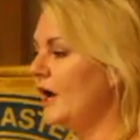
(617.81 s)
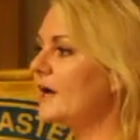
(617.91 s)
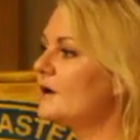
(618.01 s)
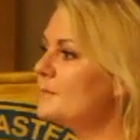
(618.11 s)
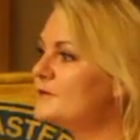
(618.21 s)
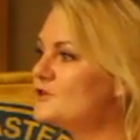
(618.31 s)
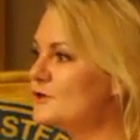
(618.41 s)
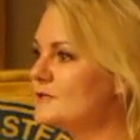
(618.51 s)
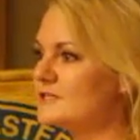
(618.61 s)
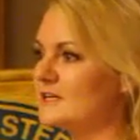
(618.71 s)
an
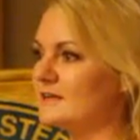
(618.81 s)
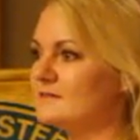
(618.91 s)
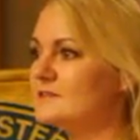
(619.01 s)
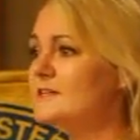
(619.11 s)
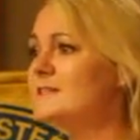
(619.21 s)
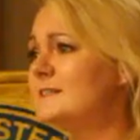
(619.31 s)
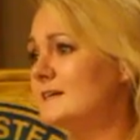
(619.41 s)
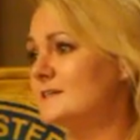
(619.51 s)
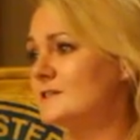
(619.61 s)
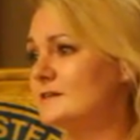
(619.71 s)
opportunity to
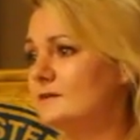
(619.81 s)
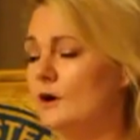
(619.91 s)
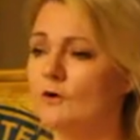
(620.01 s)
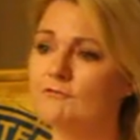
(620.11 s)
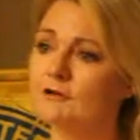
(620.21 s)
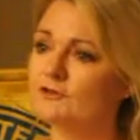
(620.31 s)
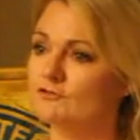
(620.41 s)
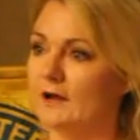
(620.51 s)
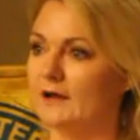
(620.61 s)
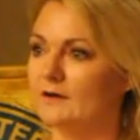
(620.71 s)
sit over a
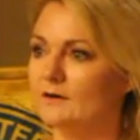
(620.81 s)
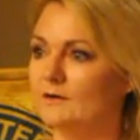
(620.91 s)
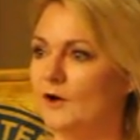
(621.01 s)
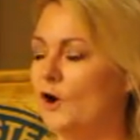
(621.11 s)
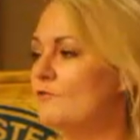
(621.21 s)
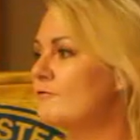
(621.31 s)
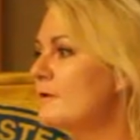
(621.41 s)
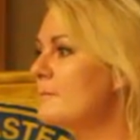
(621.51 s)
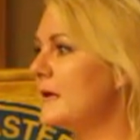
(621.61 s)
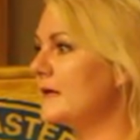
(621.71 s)
drink, over
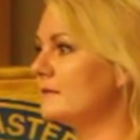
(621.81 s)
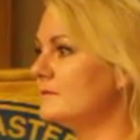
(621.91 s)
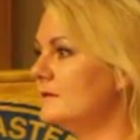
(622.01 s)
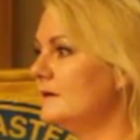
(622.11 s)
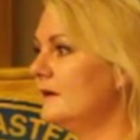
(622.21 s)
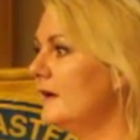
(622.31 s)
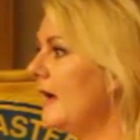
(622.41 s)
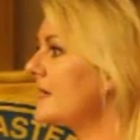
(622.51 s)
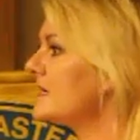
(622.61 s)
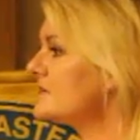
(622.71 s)
a meal,
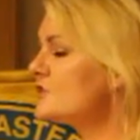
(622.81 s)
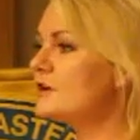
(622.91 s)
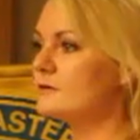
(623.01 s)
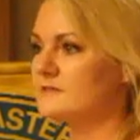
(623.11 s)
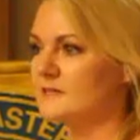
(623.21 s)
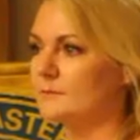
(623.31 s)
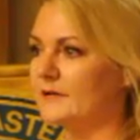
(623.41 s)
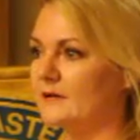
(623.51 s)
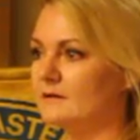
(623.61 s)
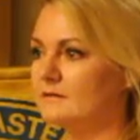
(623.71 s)
and get to know
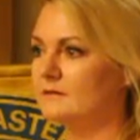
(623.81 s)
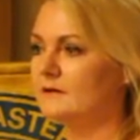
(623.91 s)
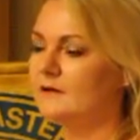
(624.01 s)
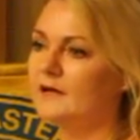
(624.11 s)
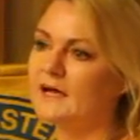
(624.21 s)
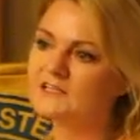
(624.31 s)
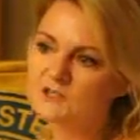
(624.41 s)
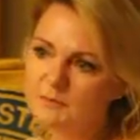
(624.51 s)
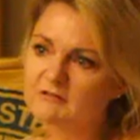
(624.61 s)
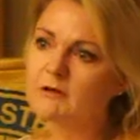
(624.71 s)
somebody, and
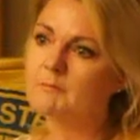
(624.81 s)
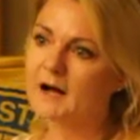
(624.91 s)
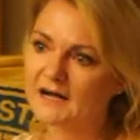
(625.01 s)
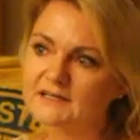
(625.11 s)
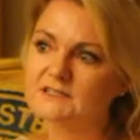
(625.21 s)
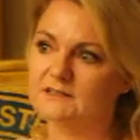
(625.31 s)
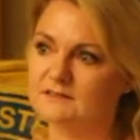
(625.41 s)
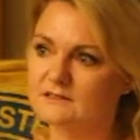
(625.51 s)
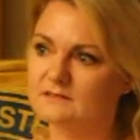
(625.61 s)
to be reminded